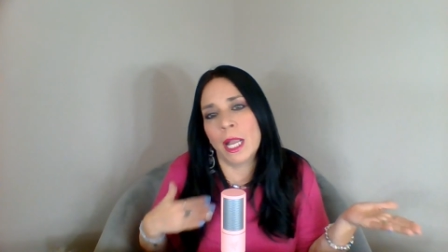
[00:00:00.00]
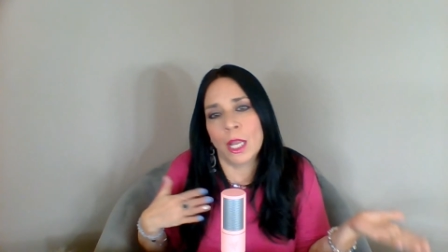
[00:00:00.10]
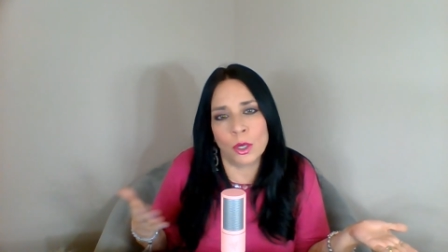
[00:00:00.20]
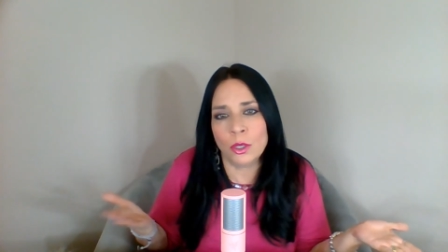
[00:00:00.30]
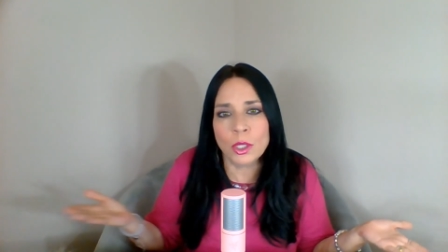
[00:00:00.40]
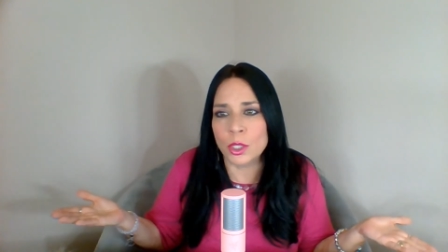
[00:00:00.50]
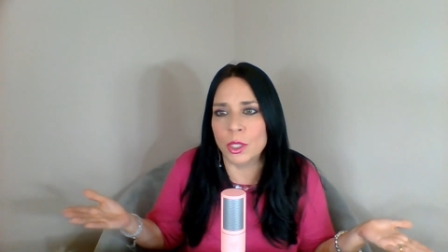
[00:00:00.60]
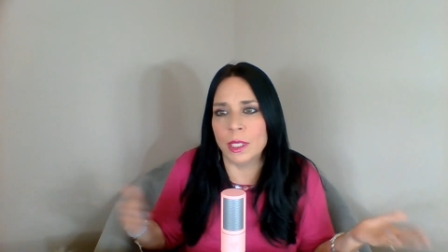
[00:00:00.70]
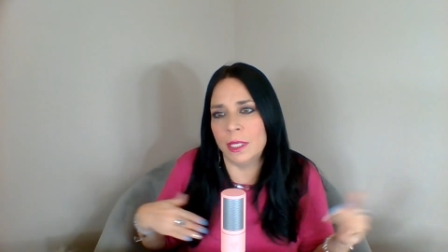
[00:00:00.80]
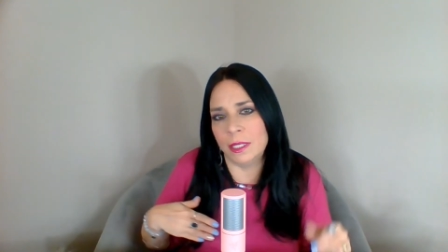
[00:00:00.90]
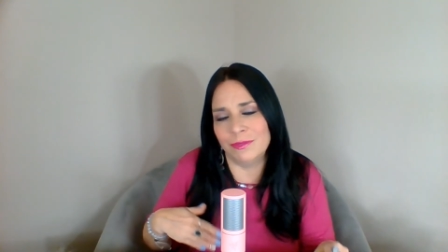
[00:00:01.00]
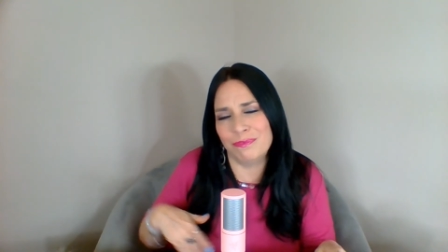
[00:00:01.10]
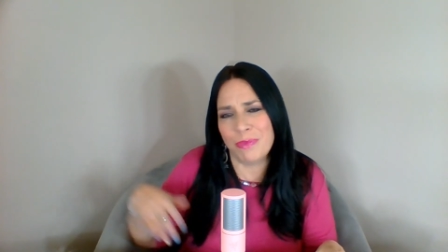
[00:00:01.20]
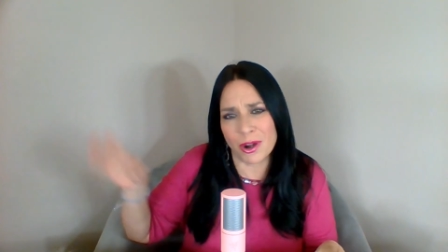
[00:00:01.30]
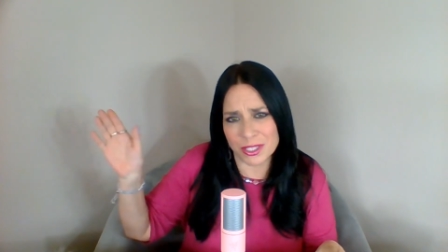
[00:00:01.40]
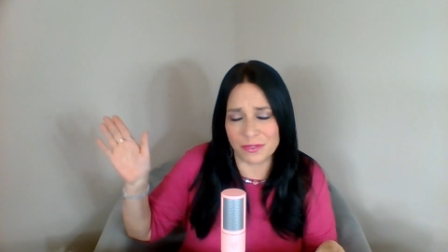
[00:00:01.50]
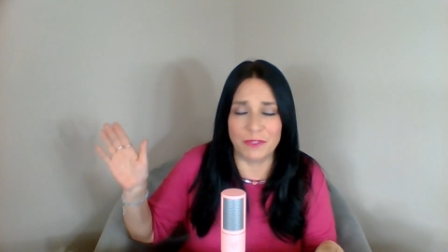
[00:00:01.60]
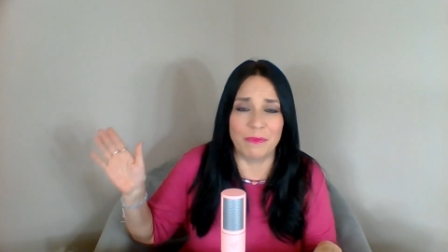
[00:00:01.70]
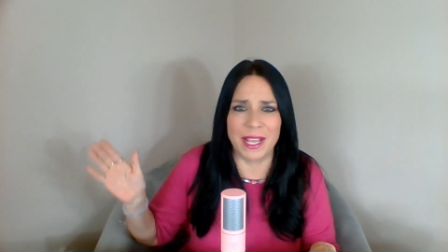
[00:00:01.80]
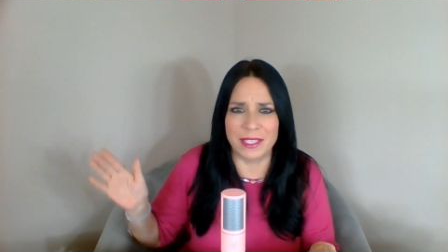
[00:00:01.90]
girlhood and parts
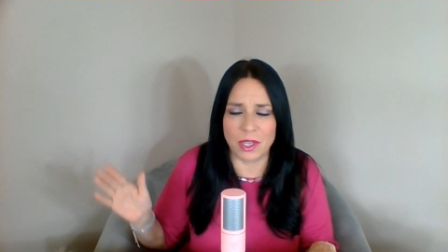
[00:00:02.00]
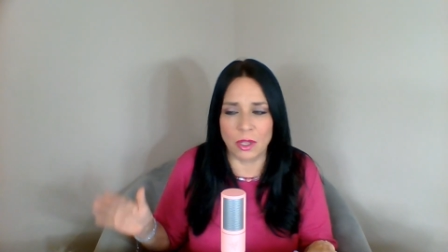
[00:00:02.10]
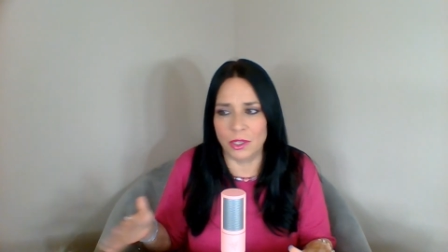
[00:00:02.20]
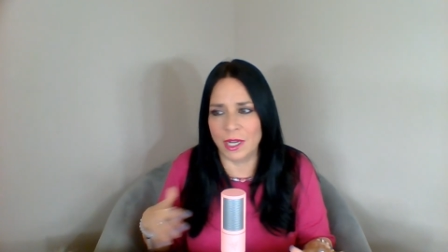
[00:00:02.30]
of my adulthood.